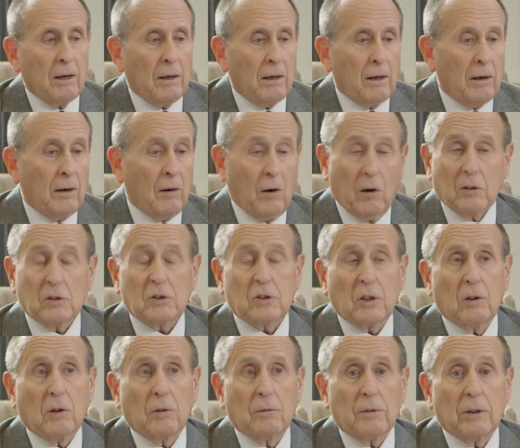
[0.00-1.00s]

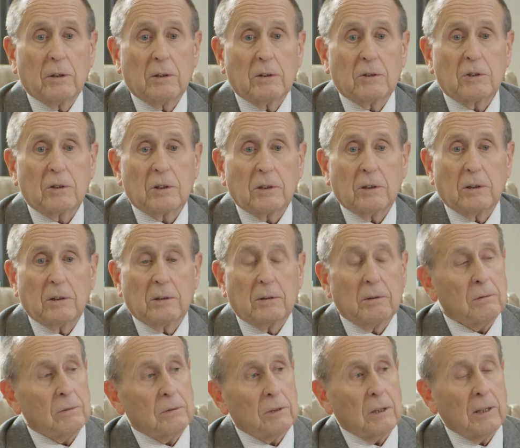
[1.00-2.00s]
Also, there's
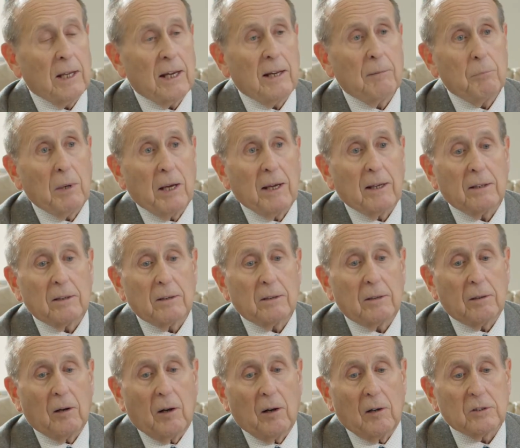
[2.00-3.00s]
the land bank
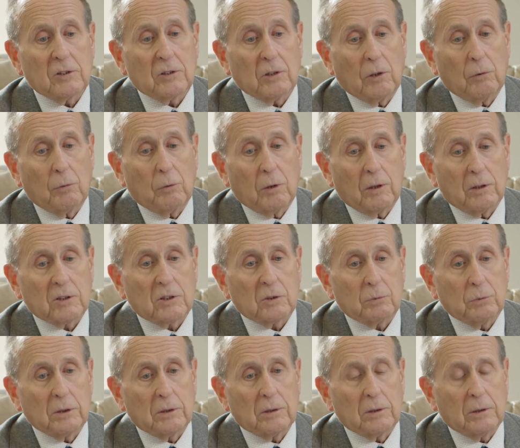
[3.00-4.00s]
also works
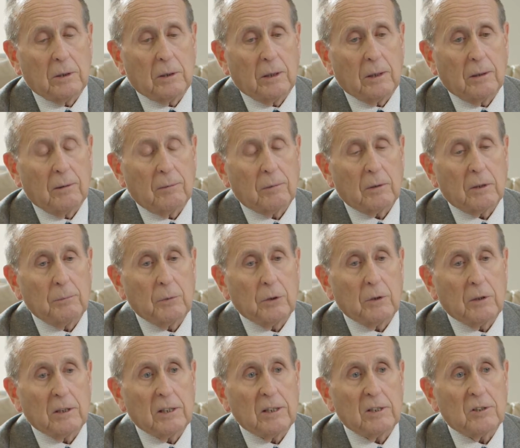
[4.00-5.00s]
with
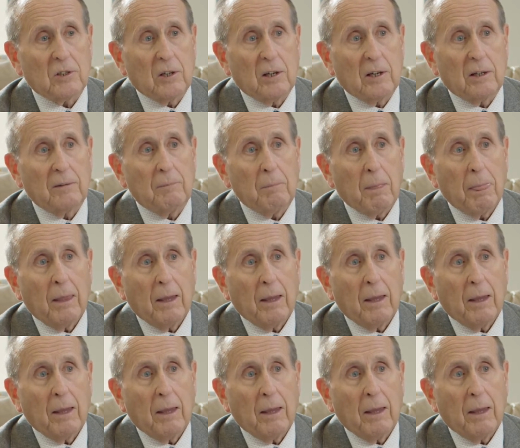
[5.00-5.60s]
communities on